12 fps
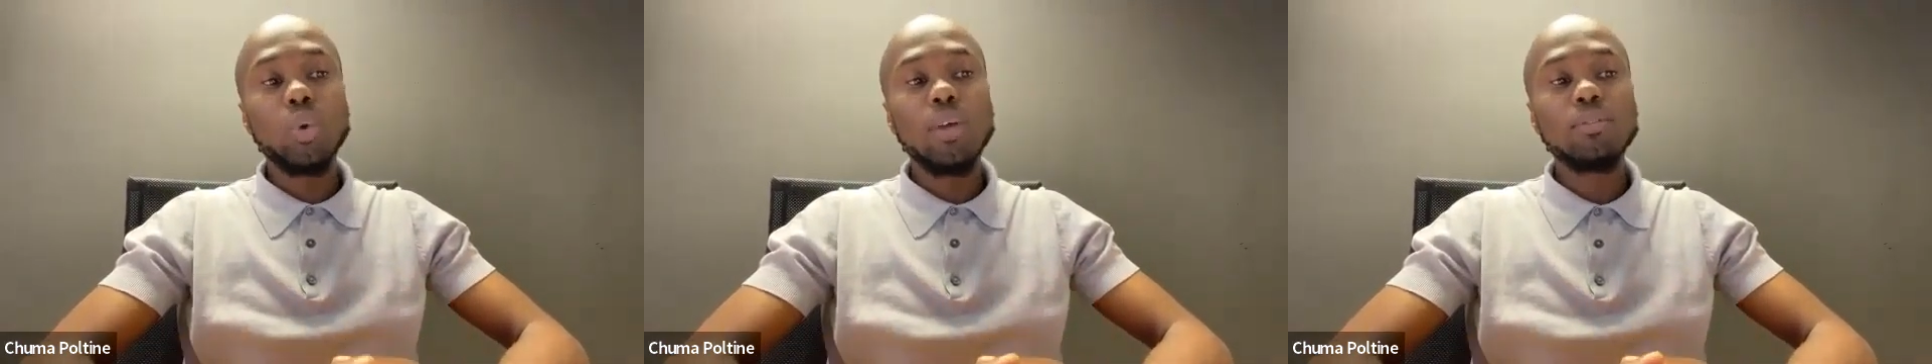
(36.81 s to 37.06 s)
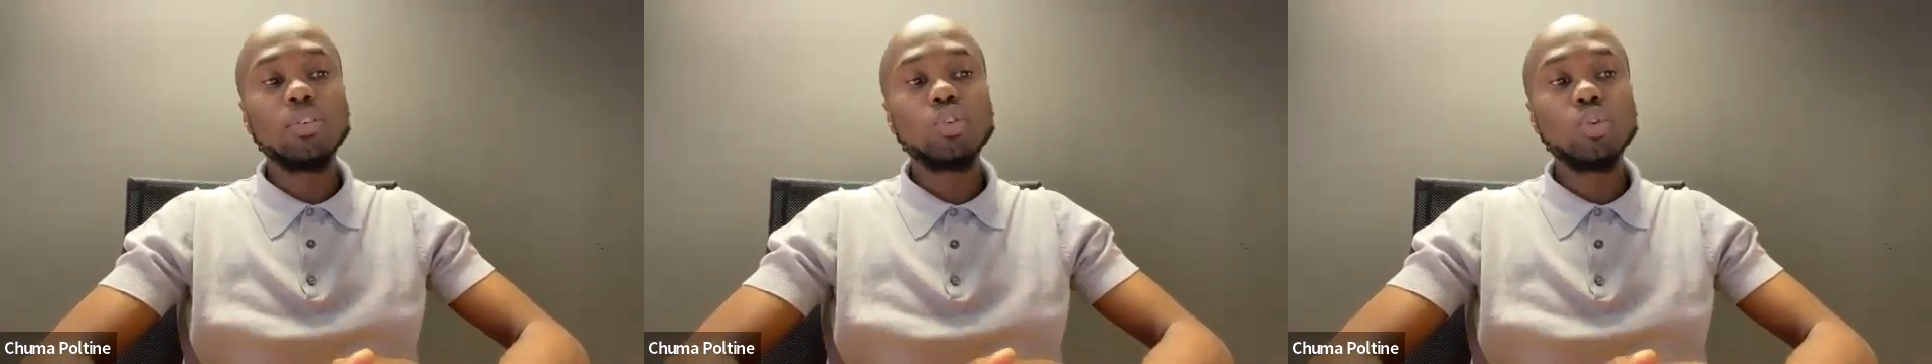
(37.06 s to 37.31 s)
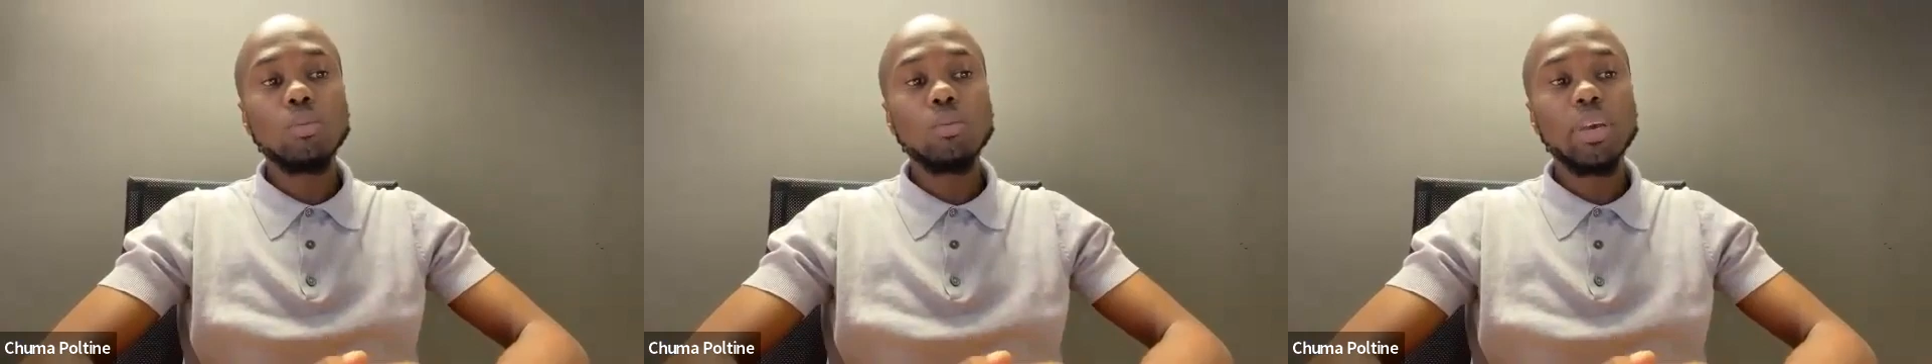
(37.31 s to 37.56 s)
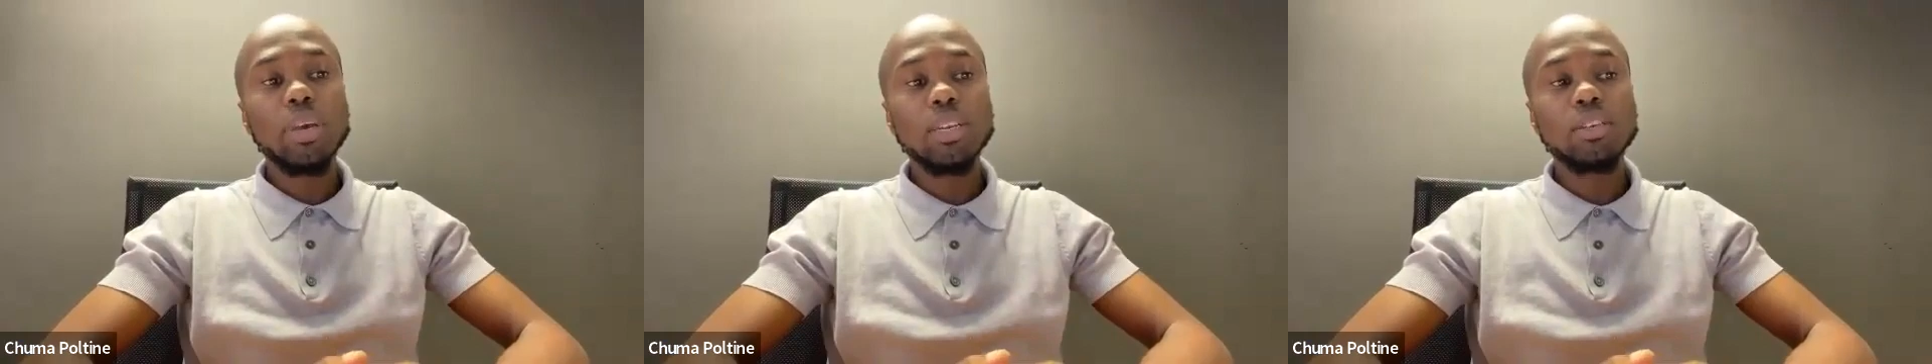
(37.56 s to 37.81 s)
to have a
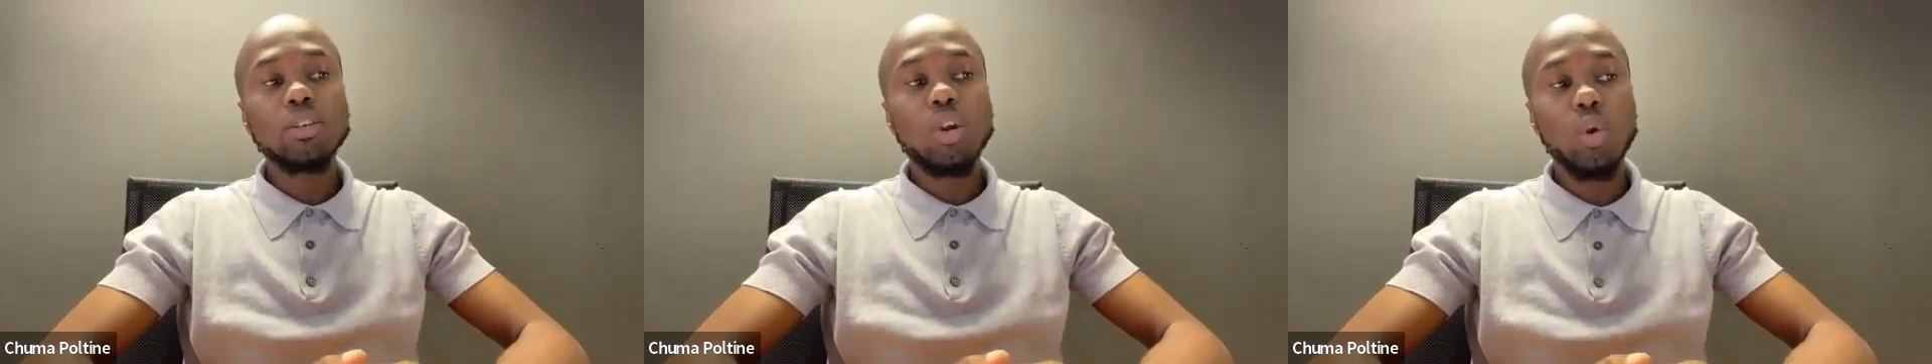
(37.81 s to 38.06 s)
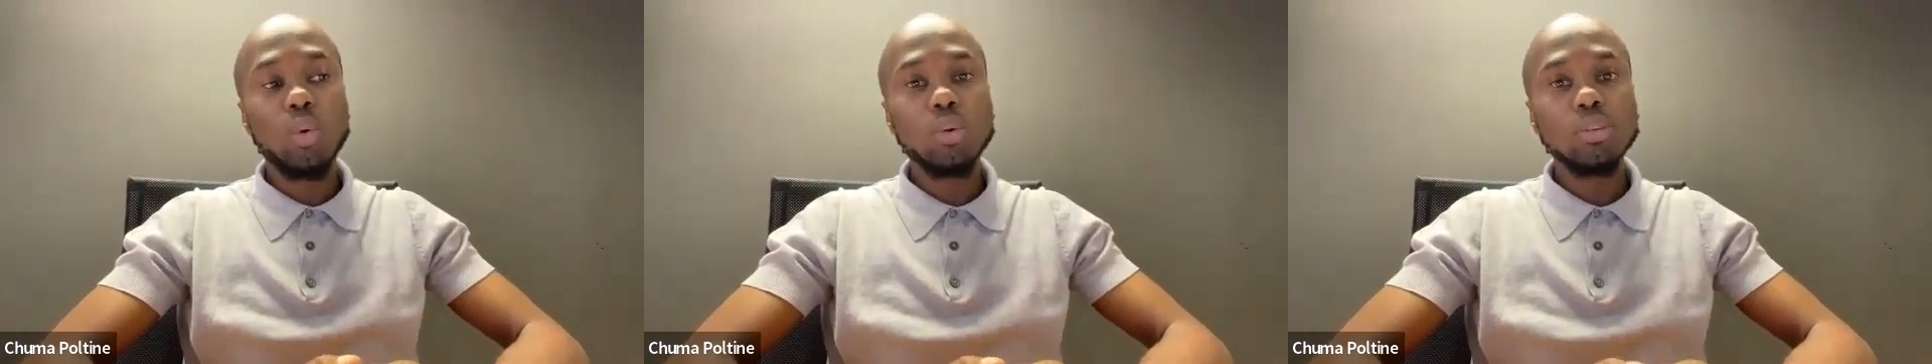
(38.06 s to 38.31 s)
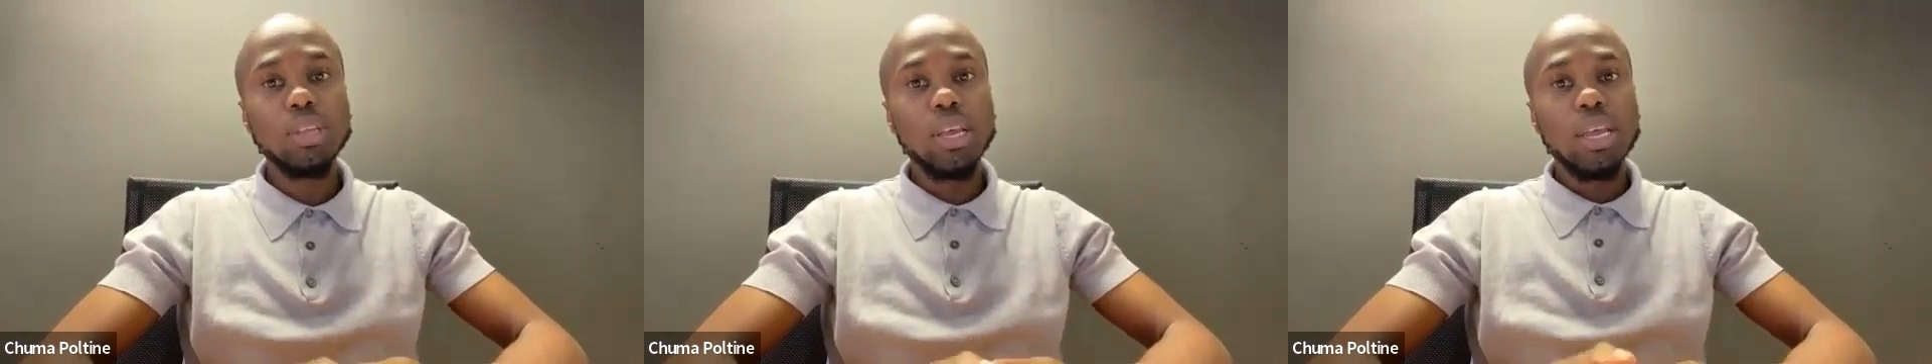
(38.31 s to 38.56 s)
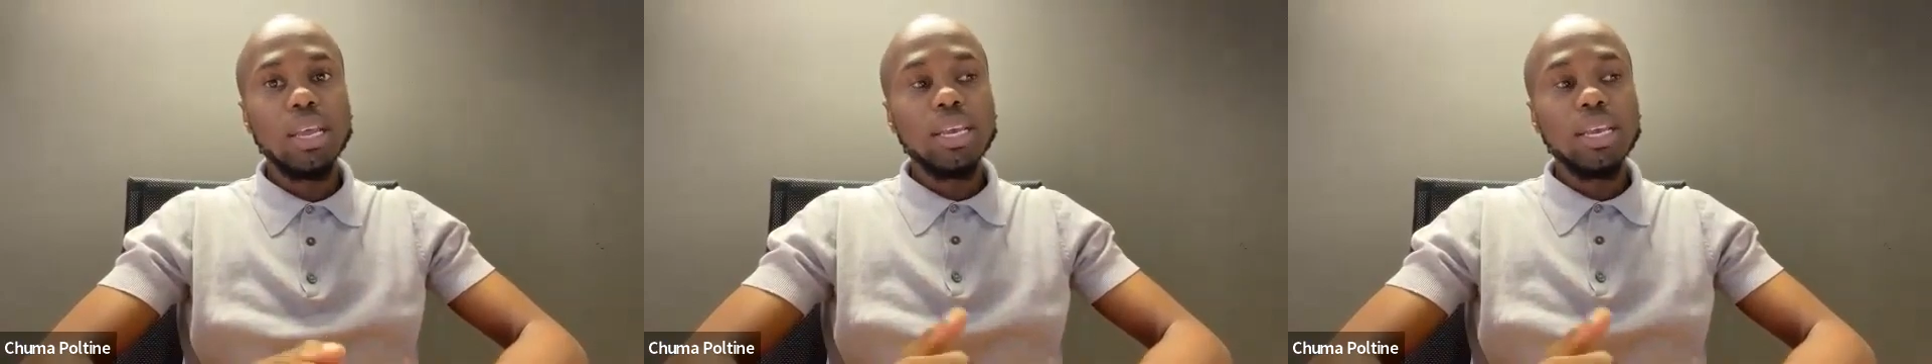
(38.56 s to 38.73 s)
sole mandate clause